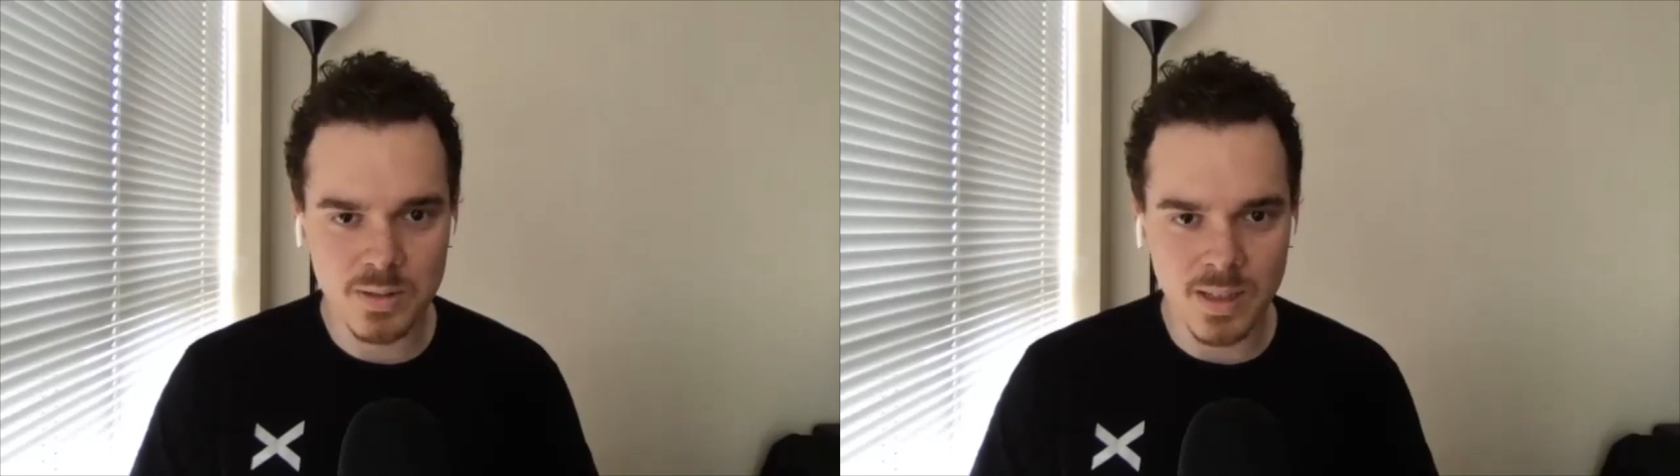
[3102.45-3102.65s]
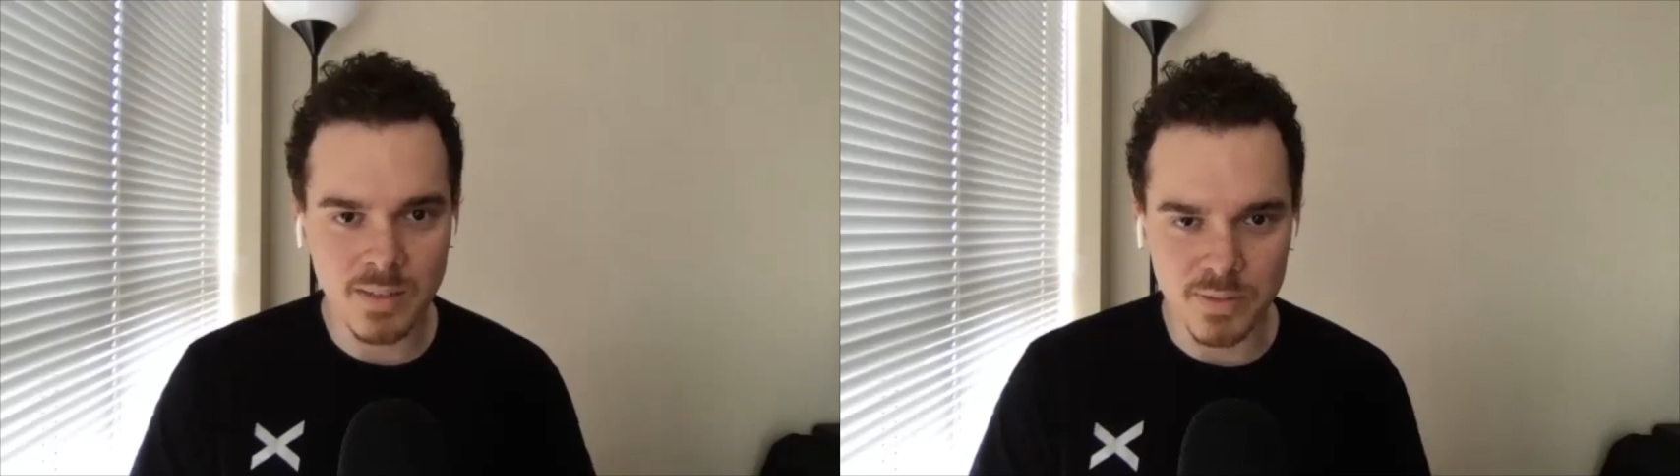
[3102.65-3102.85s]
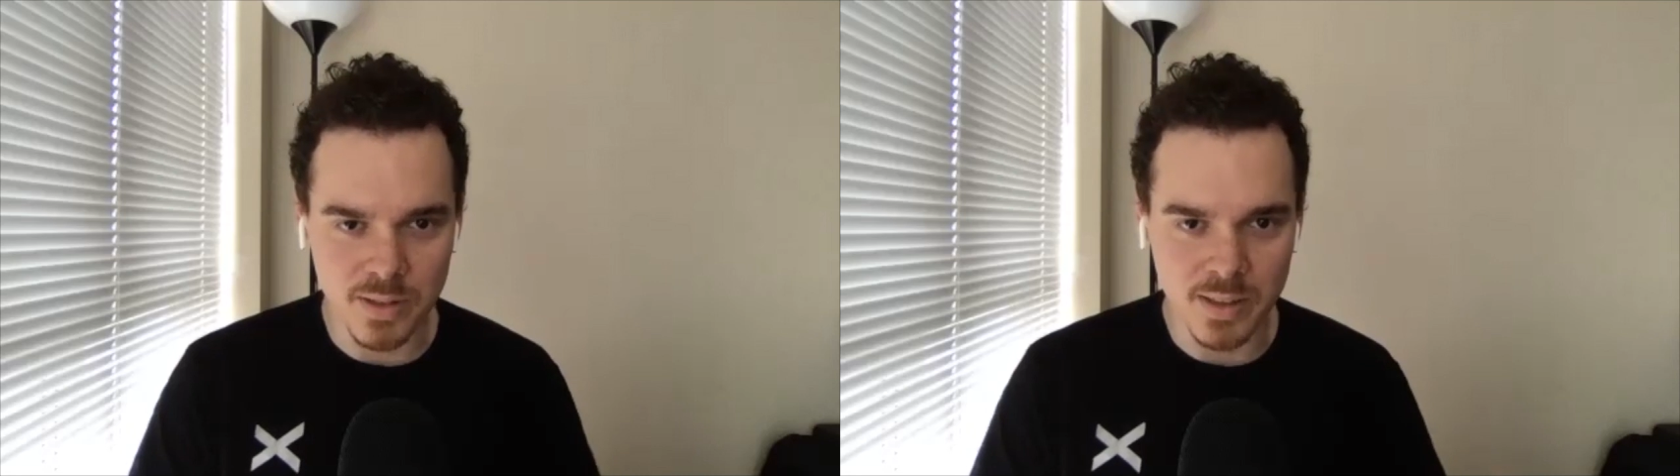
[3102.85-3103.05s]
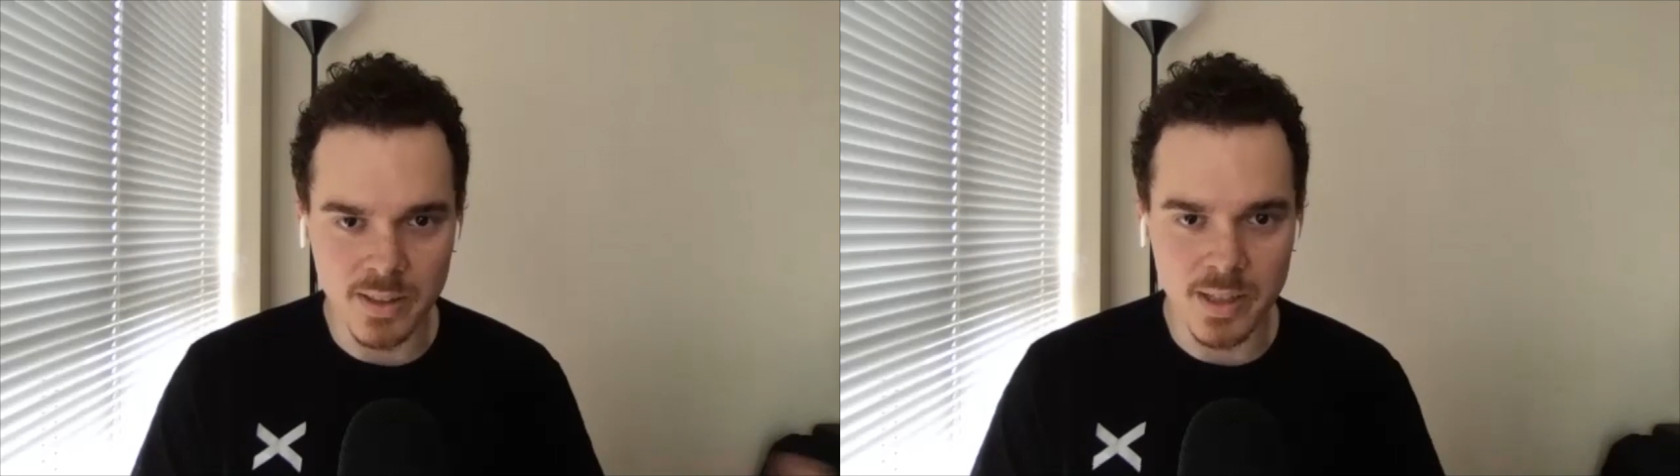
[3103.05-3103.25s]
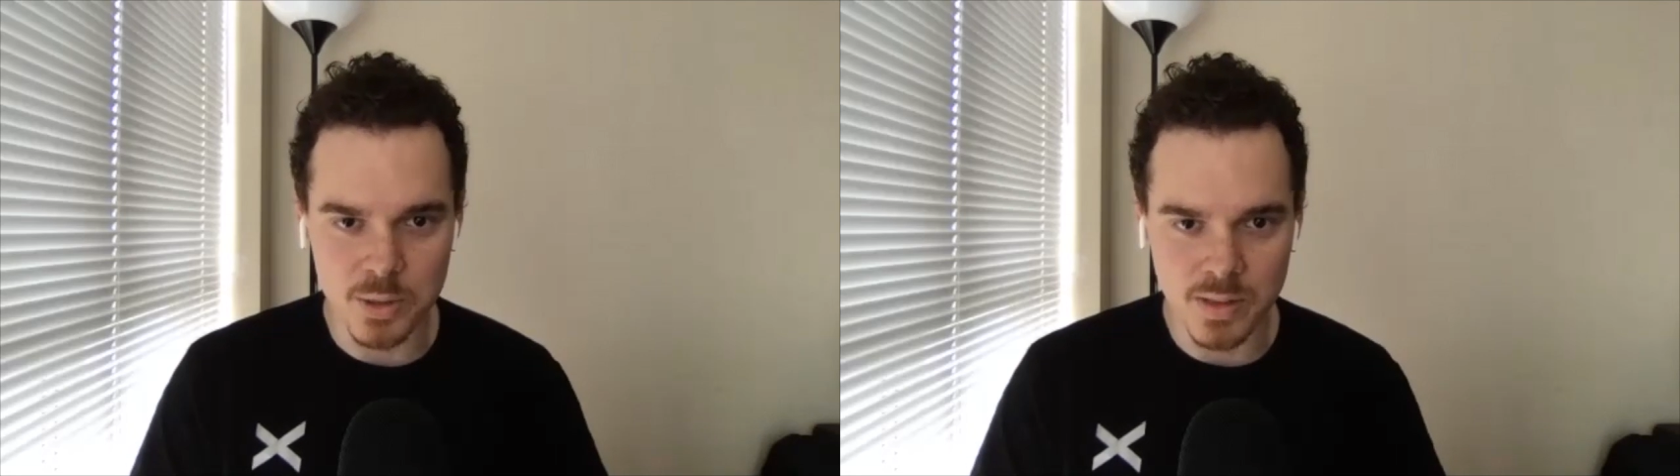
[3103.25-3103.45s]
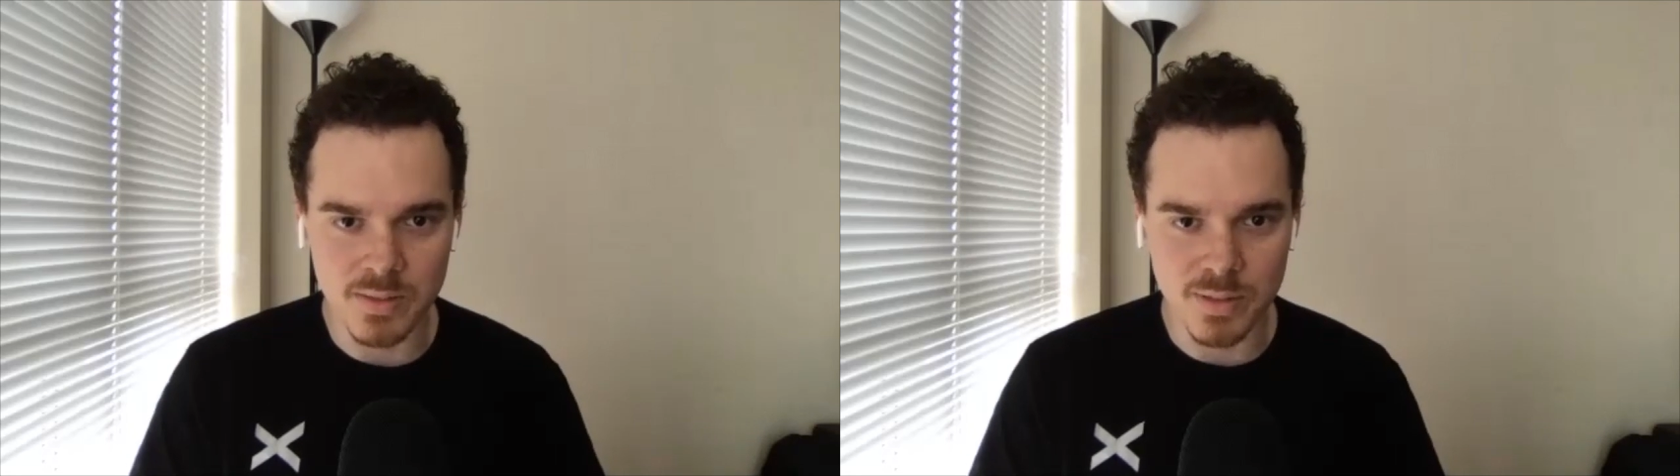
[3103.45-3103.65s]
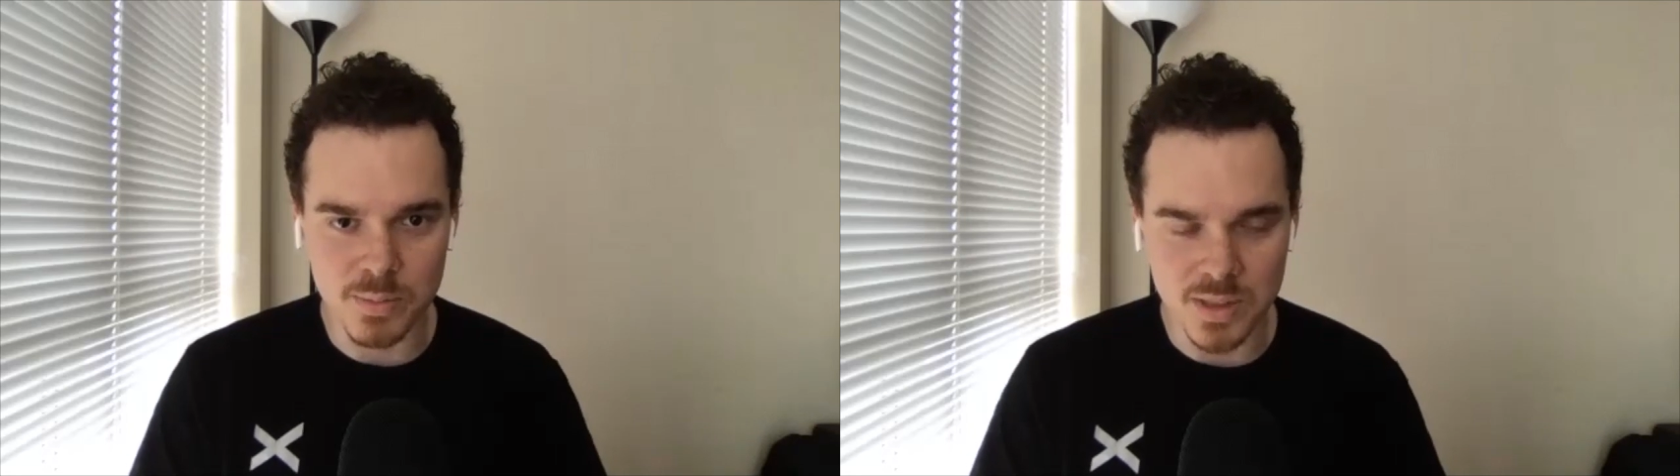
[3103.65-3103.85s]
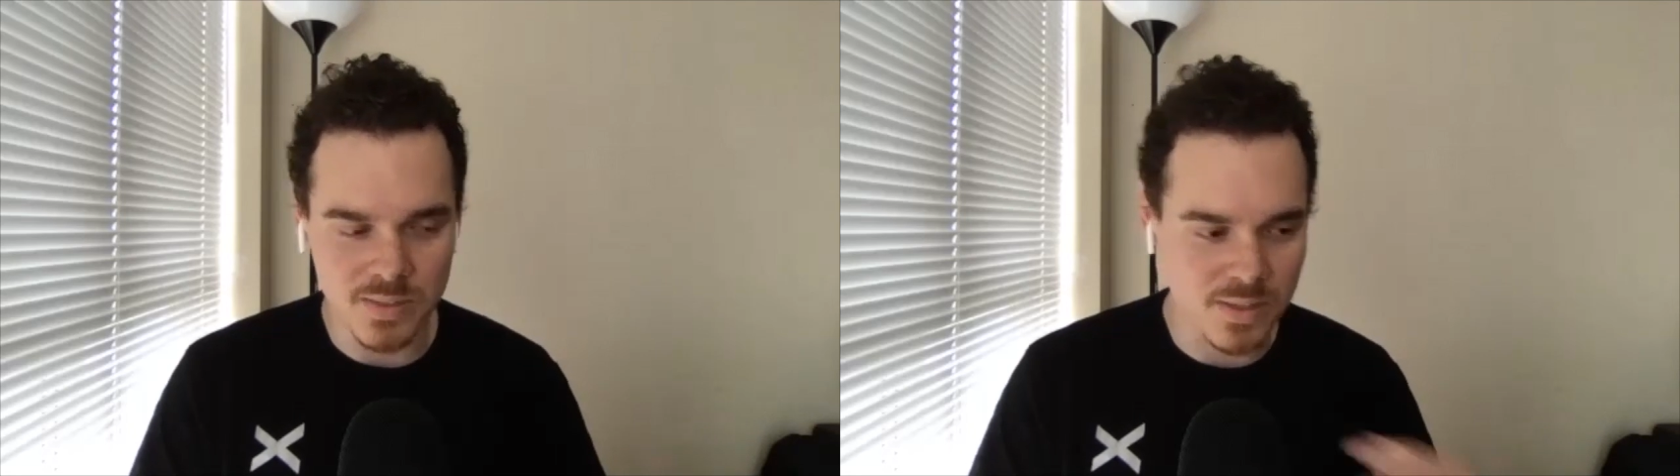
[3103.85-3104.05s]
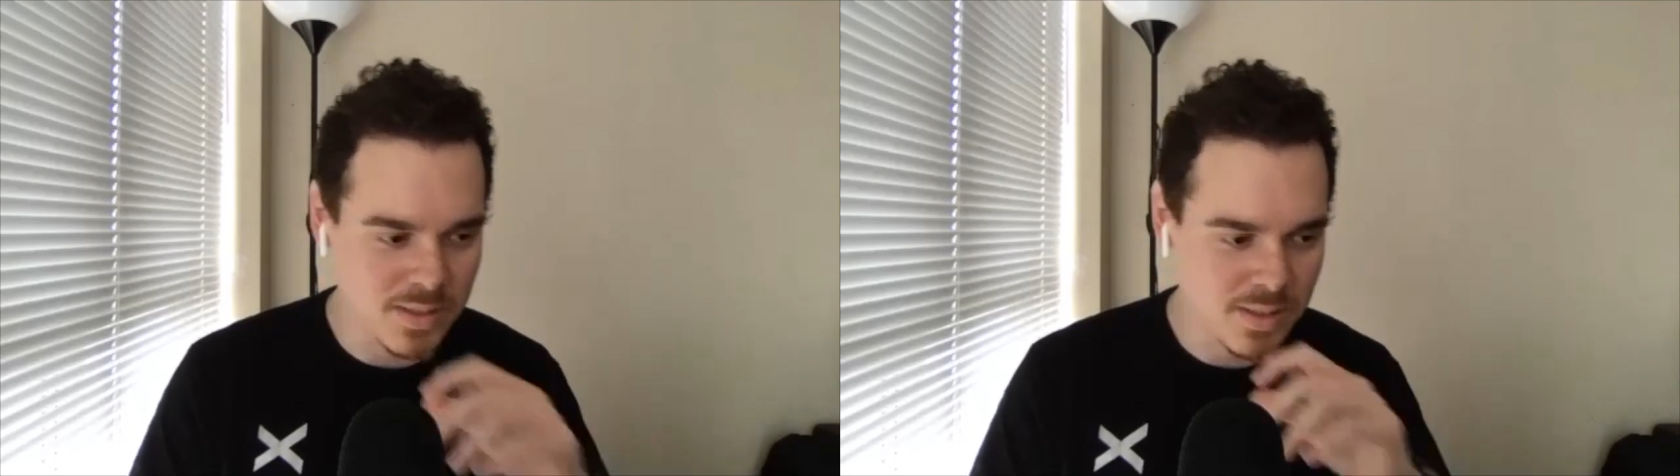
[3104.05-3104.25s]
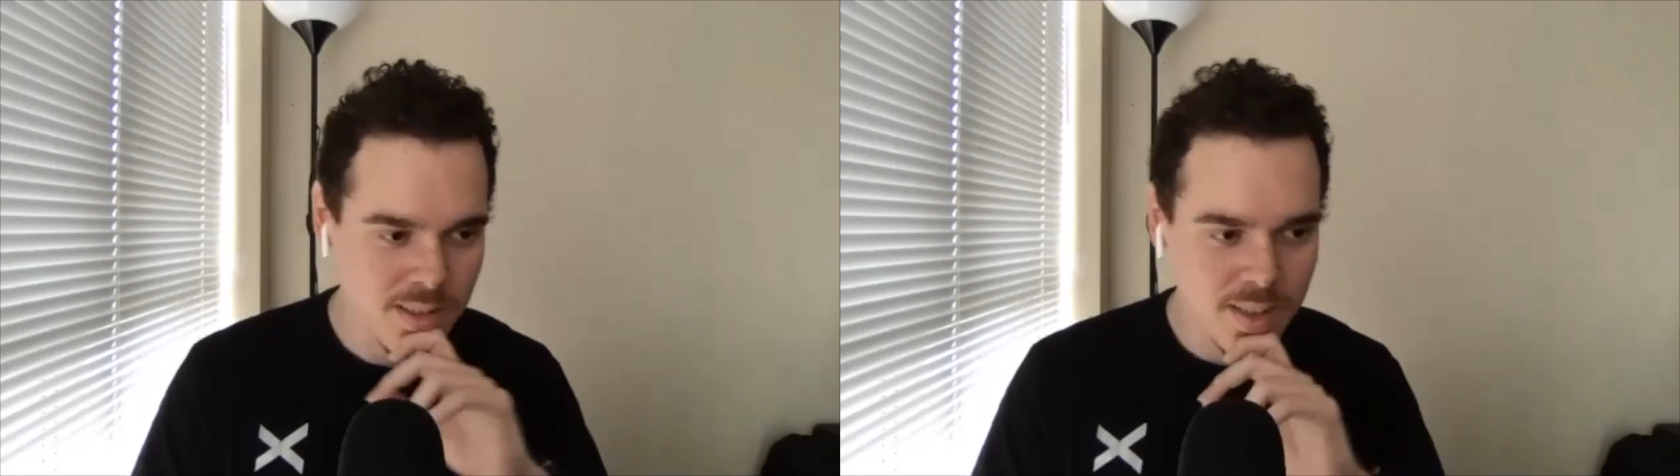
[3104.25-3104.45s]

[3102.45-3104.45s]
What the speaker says: after I graduated from Xavier's.